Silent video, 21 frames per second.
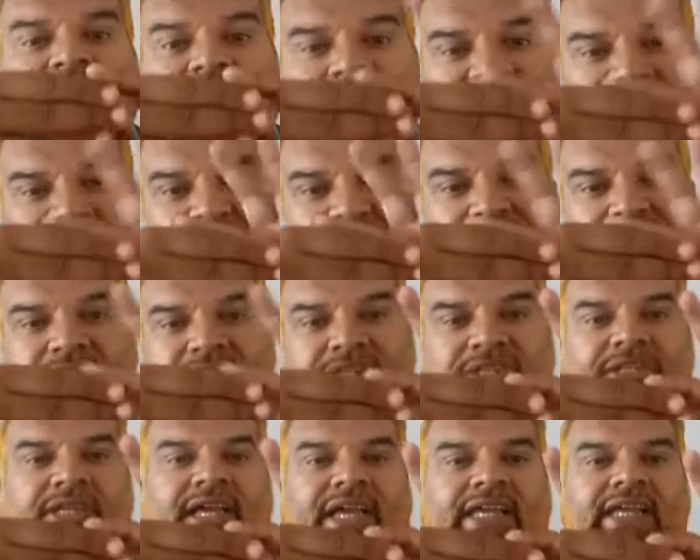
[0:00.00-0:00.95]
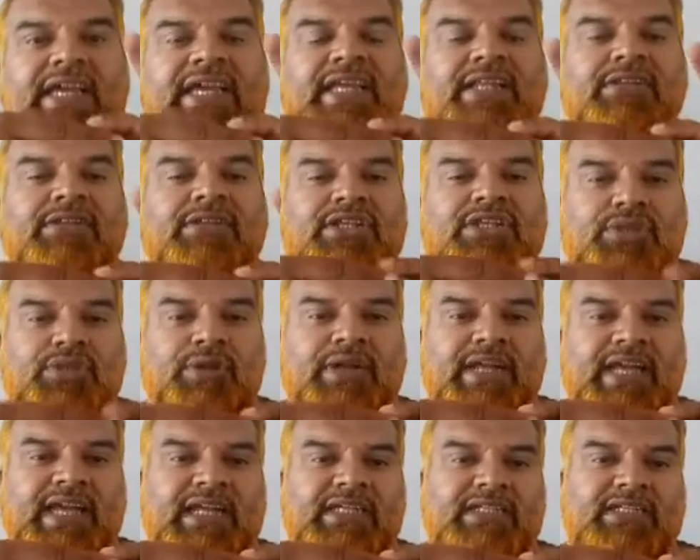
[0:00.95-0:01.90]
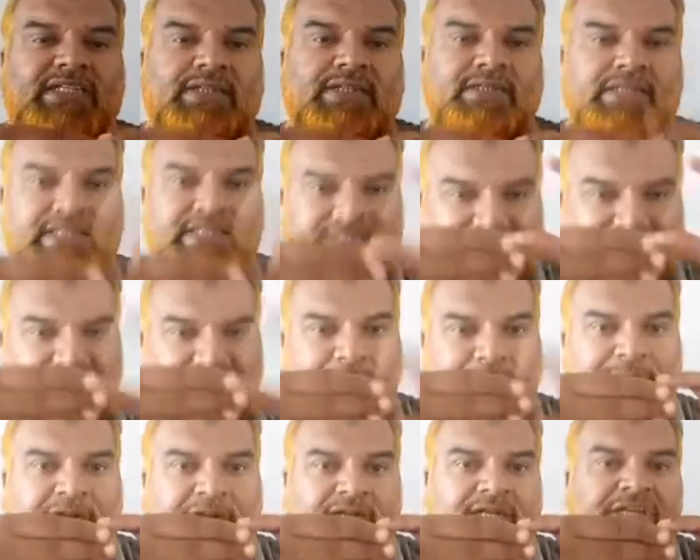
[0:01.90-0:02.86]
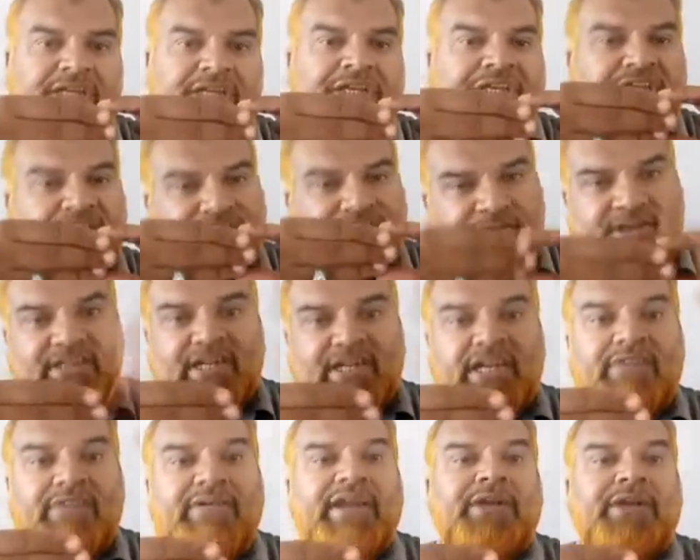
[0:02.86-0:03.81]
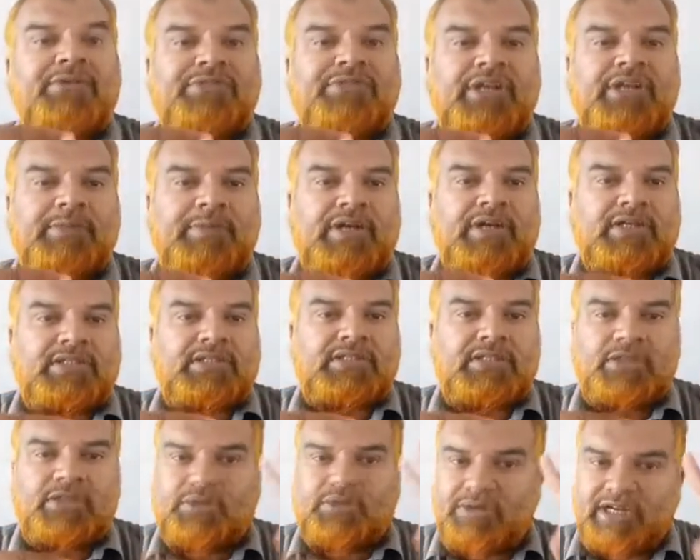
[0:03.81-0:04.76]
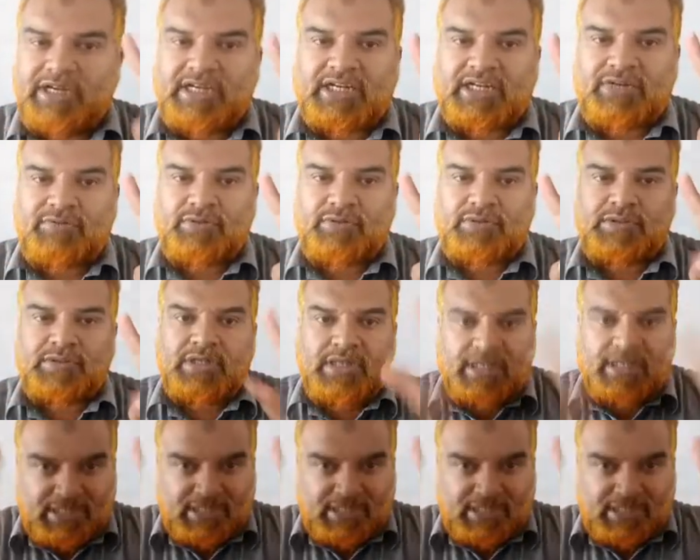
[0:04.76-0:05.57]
Again, this thorax, the second part, is further divided into 3 parts. Don't get confused.